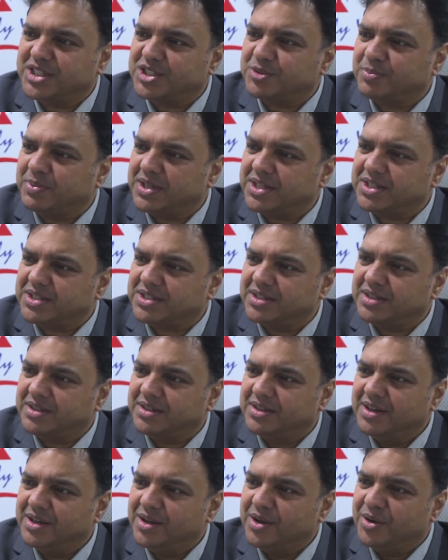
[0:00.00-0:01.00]
inspiration
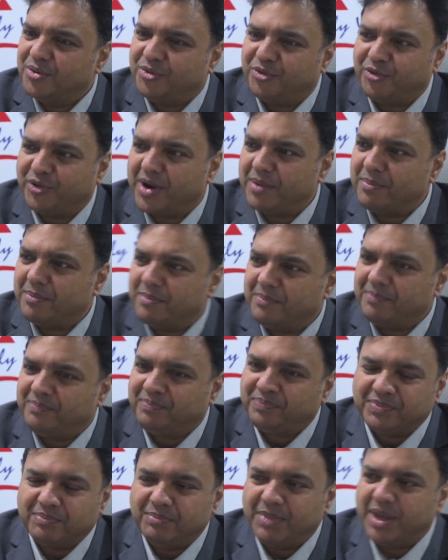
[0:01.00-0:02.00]
from
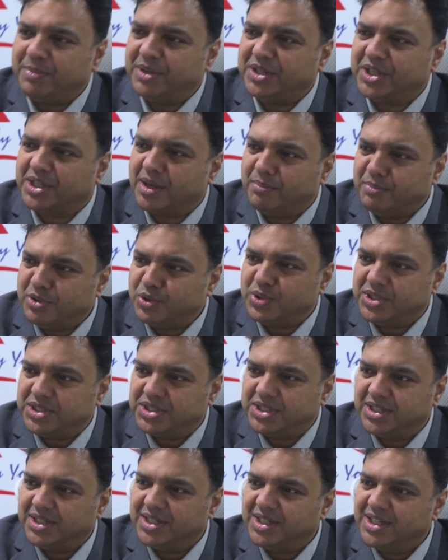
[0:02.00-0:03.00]
maybe the
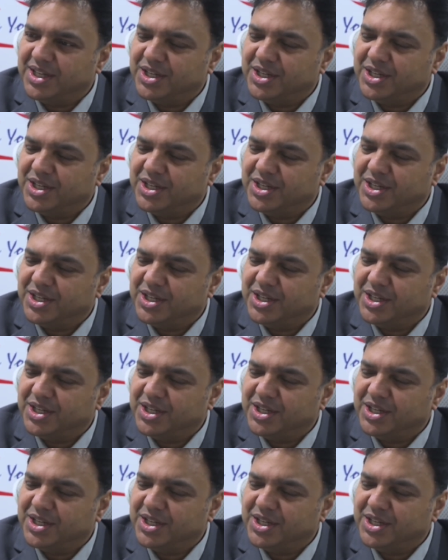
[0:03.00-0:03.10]
community